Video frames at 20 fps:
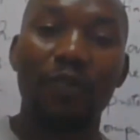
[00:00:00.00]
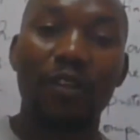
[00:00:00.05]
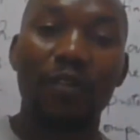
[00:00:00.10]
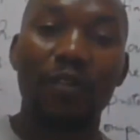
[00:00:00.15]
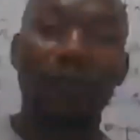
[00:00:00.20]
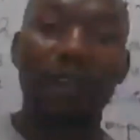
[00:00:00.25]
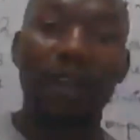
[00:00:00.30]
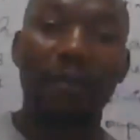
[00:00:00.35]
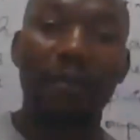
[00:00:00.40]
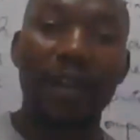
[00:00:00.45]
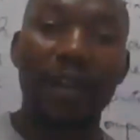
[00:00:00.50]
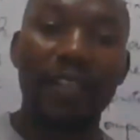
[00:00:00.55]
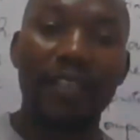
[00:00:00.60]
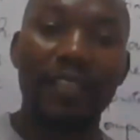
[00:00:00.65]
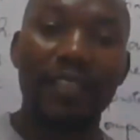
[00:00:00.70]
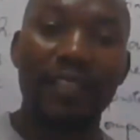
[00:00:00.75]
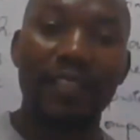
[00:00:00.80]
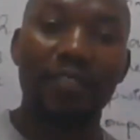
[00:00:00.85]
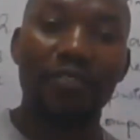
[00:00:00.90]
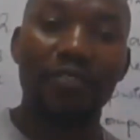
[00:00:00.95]
one of their
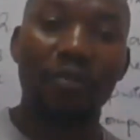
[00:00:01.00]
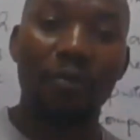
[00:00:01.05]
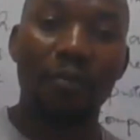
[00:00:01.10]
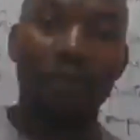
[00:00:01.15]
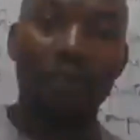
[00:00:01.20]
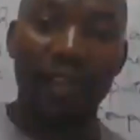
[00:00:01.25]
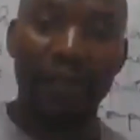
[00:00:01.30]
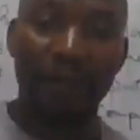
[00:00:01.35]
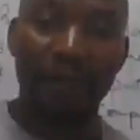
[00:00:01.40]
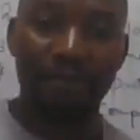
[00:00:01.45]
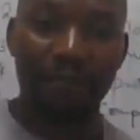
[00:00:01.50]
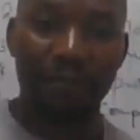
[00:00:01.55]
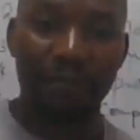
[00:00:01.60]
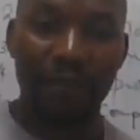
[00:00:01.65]
branches in Tomboya.